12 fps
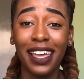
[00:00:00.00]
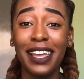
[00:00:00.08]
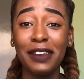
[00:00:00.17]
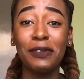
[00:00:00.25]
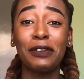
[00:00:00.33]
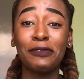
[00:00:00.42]

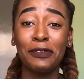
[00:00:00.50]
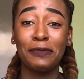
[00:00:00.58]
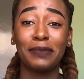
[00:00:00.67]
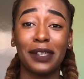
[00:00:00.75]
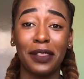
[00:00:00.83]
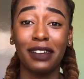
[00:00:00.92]
anyone
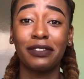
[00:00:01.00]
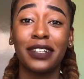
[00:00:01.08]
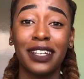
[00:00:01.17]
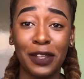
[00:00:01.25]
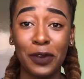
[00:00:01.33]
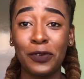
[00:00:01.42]
from South
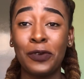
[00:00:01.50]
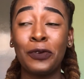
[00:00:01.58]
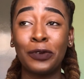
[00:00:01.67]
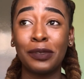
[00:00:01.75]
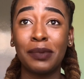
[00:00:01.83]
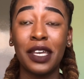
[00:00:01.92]
Africa that
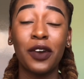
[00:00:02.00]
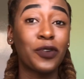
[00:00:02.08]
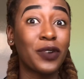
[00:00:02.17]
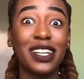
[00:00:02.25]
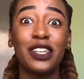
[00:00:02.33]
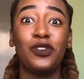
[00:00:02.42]
knows me
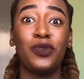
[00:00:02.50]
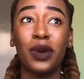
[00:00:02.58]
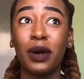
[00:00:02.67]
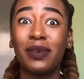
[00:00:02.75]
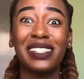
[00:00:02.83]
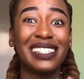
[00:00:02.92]
already knew
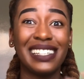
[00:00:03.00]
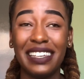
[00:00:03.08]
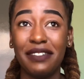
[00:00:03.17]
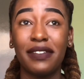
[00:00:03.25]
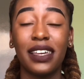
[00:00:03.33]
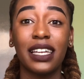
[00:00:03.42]
I was
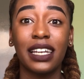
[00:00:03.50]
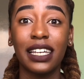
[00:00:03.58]
leaving.